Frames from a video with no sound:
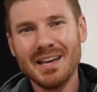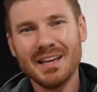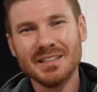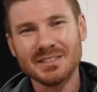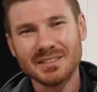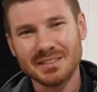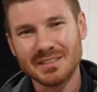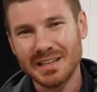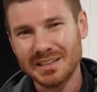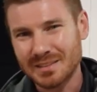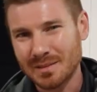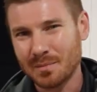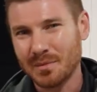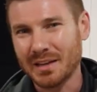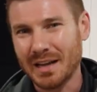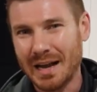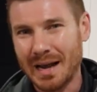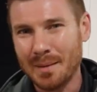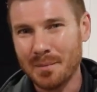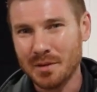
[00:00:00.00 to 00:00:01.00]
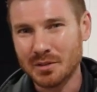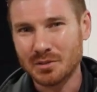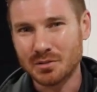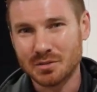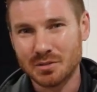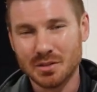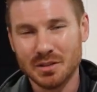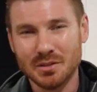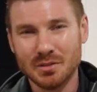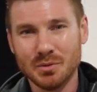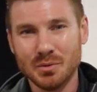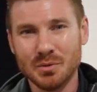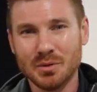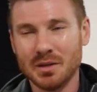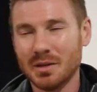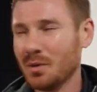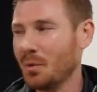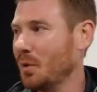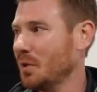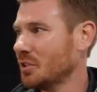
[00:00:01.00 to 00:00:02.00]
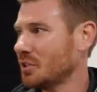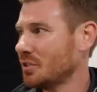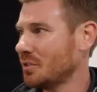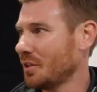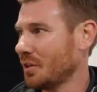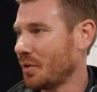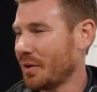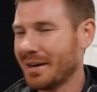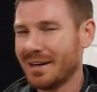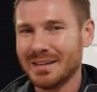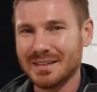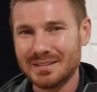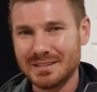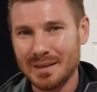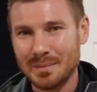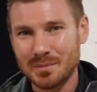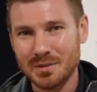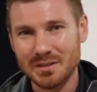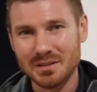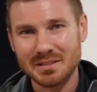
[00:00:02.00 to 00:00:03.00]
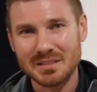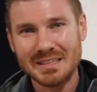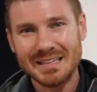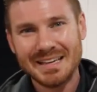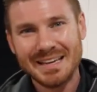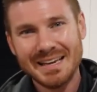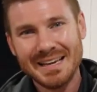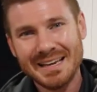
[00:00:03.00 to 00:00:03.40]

It's just not something I'm interested in doing, which the Credit Acceptance